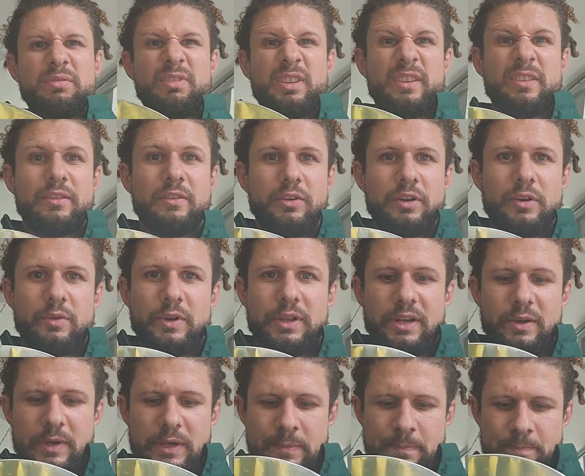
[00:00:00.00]
it's not going
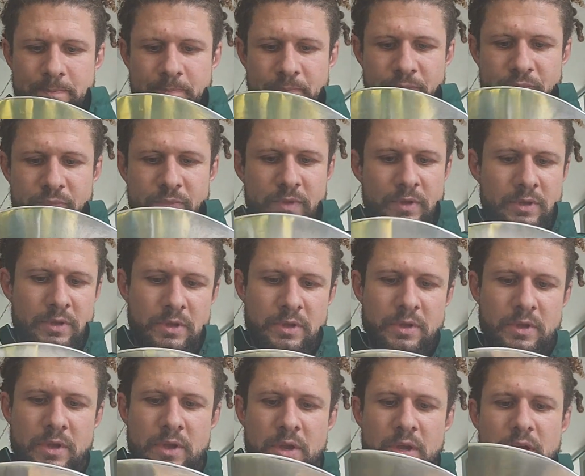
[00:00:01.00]
anywhere.
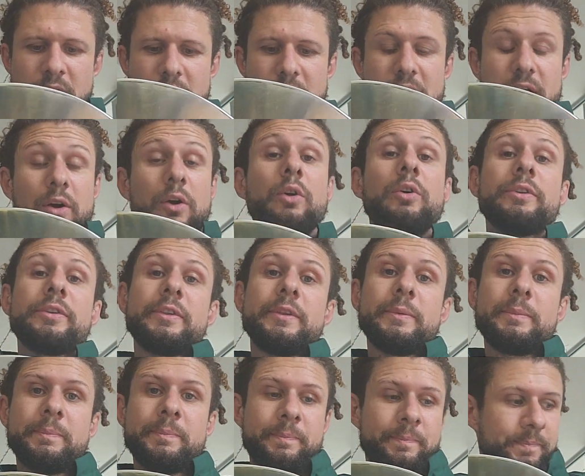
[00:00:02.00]

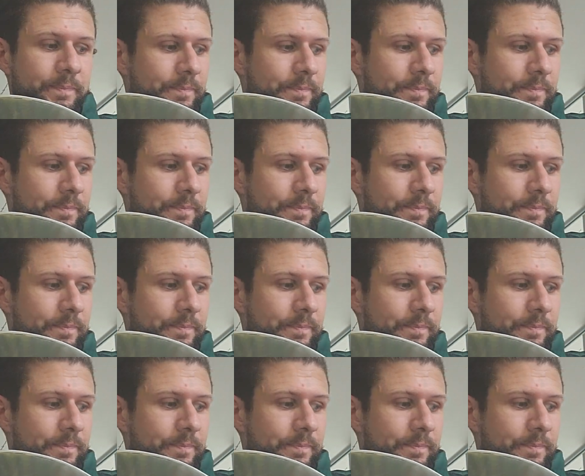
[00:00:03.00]
Awesome.